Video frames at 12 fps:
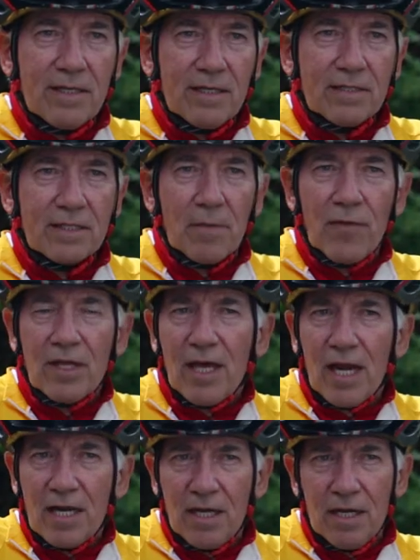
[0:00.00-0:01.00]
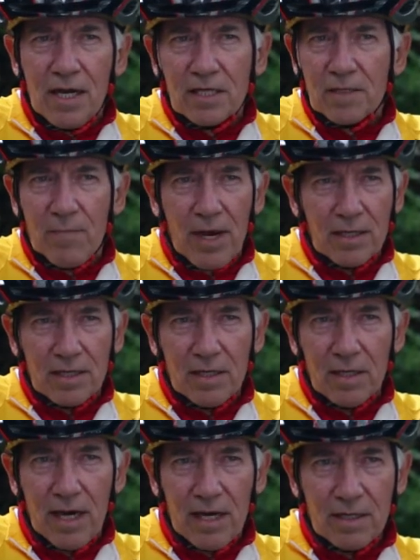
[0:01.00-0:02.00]
been something that I didn't
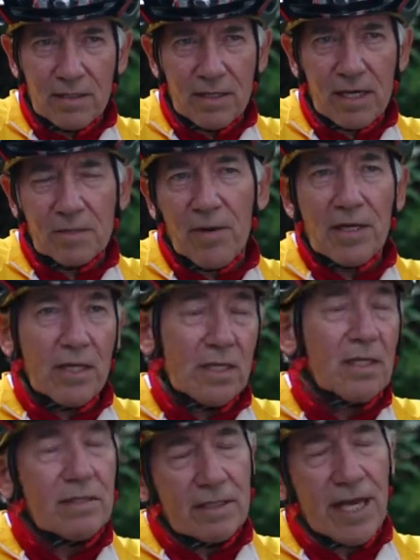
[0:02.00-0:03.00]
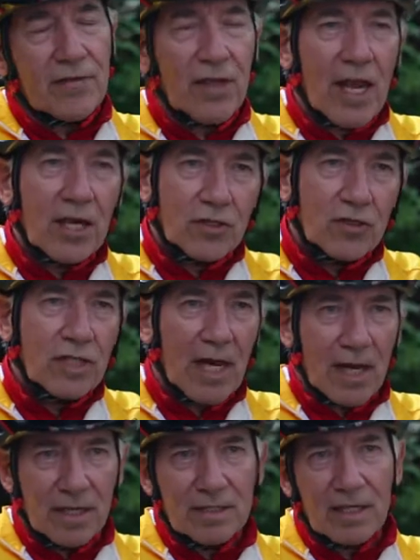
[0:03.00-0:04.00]
expect. I expected to get the
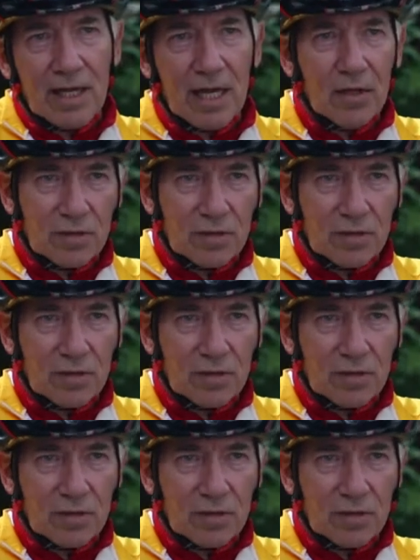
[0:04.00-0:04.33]
exercise and get